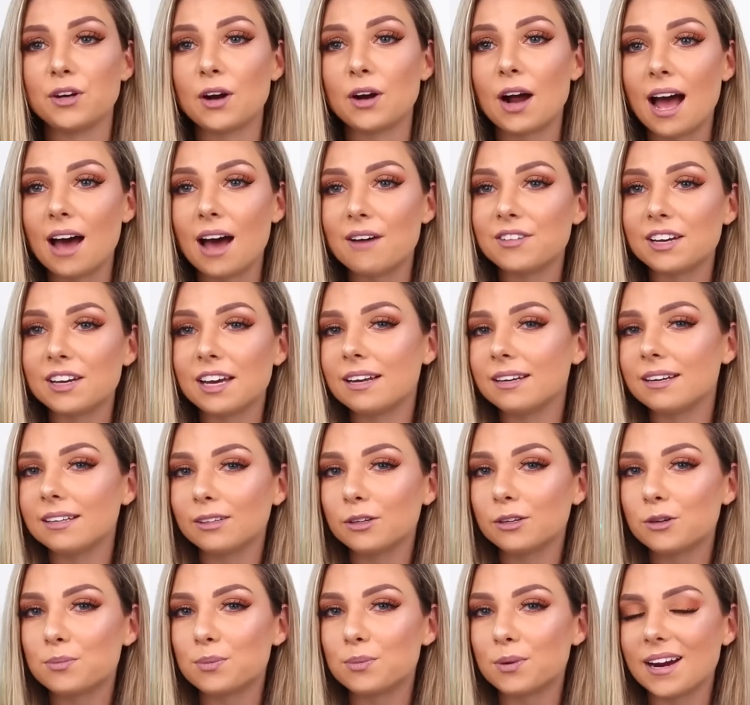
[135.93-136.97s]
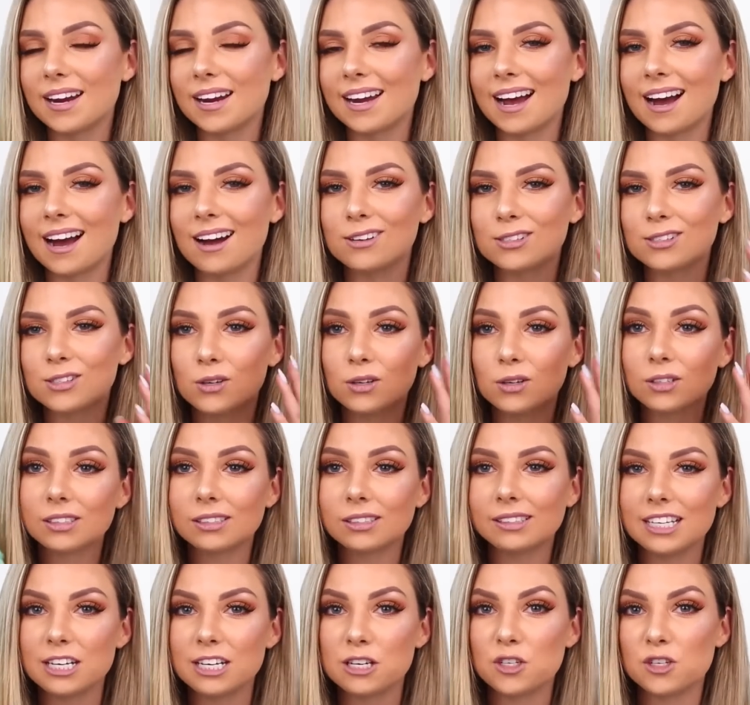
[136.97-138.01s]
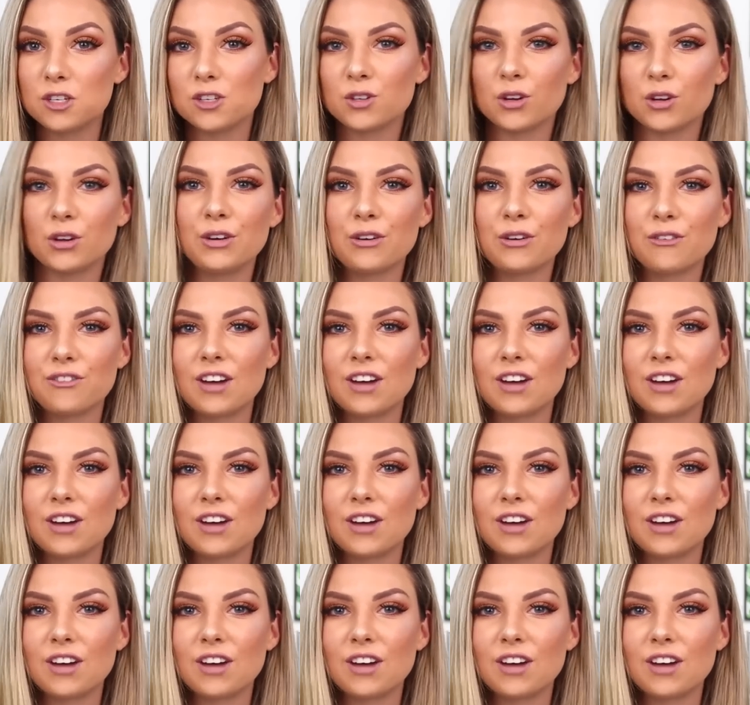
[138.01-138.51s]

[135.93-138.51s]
If you're having any little breakouts or little issues on